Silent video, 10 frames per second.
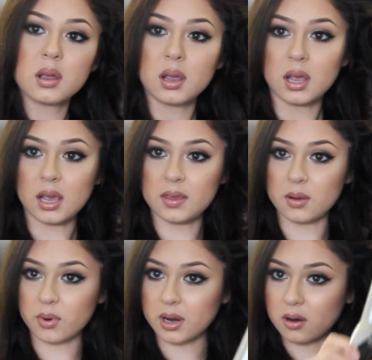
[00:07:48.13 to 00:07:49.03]
And
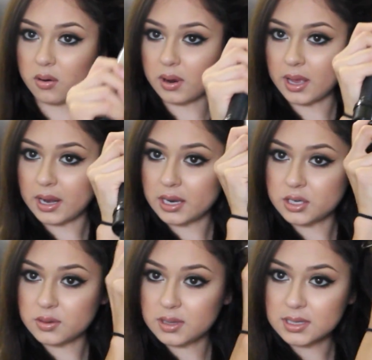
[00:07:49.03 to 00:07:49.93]
then we're going to go ahead and
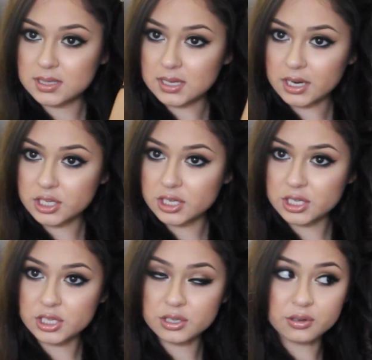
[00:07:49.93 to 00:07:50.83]
do this section
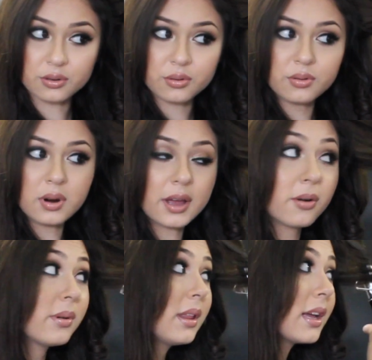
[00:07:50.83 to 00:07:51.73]
too. I
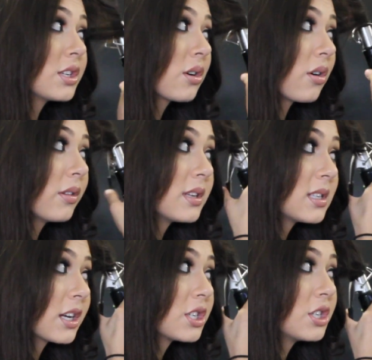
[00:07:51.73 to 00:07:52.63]
don't really like to curl this
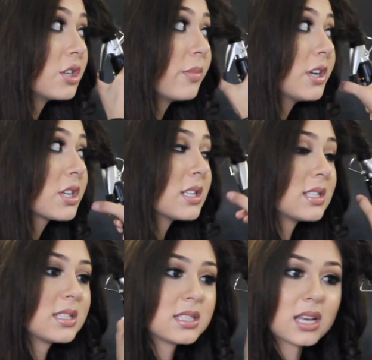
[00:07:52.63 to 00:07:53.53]
section too much because
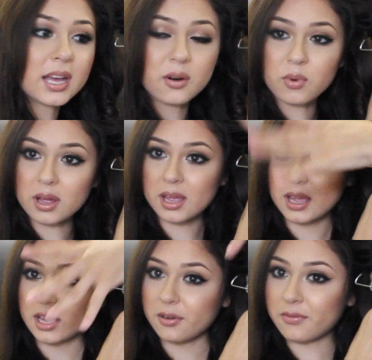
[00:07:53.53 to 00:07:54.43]
this is kind of what
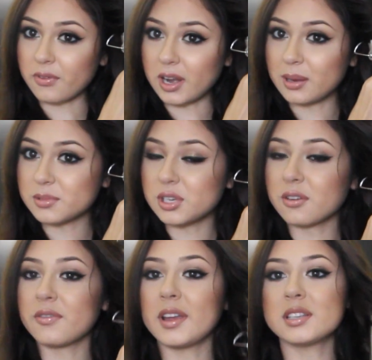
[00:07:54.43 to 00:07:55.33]
frames
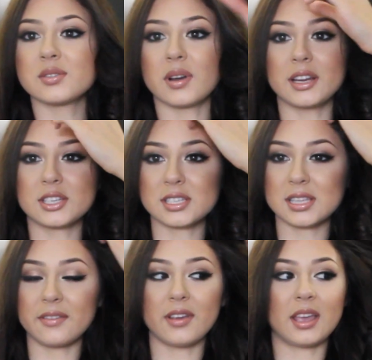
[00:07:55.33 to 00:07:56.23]
your face, so I just
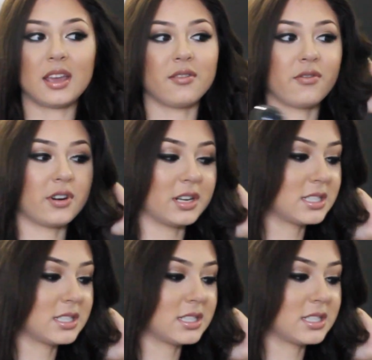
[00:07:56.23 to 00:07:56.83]
leave it in for a